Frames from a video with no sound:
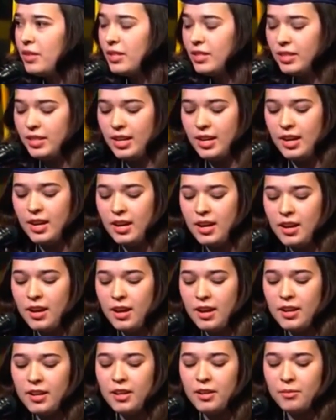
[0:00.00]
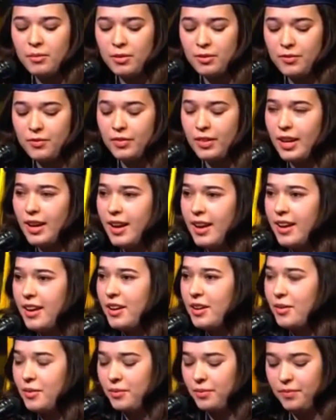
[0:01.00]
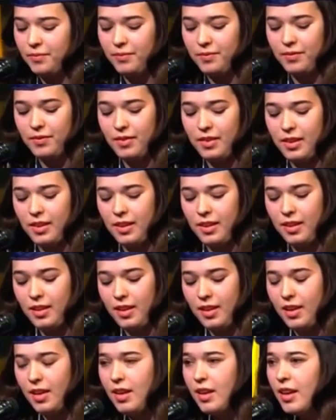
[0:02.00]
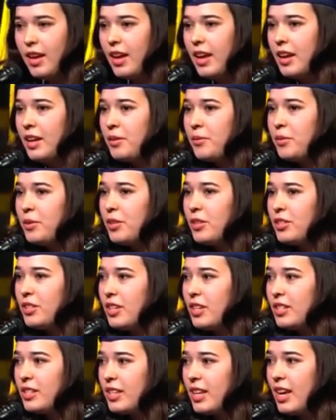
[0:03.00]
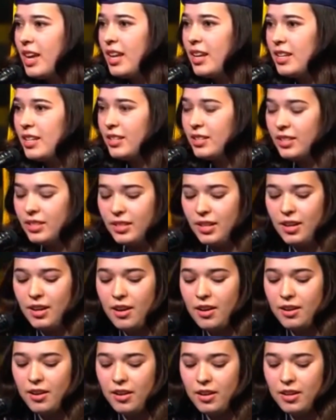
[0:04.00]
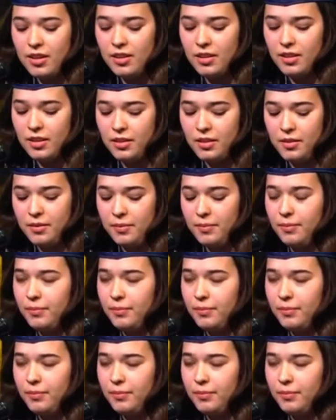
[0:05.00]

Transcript: it's time to fight. And we're just getting started.